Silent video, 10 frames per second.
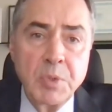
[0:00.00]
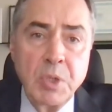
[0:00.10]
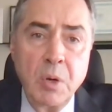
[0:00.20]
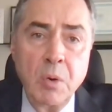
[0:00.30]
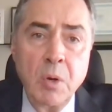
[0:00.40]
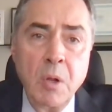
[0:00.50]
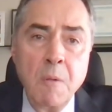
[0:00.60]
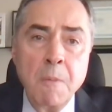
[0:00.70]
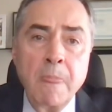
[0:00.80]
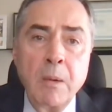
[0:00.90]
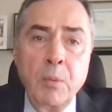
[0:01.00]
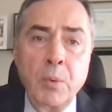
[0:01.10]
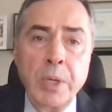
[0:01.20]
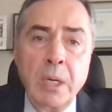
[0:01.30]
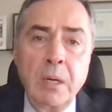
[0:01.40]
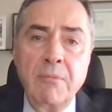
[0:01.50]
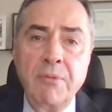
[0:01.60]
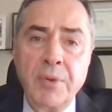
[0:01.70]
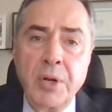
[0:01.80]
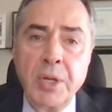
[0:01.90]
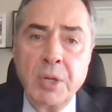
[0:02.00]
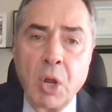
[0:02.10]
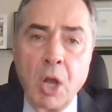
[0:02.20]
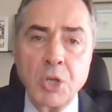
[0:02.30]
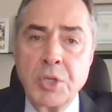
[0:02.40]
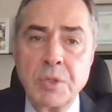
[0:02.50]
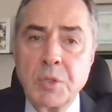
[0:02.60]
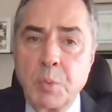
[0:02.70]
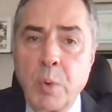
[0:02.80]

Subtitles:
So we are very cautious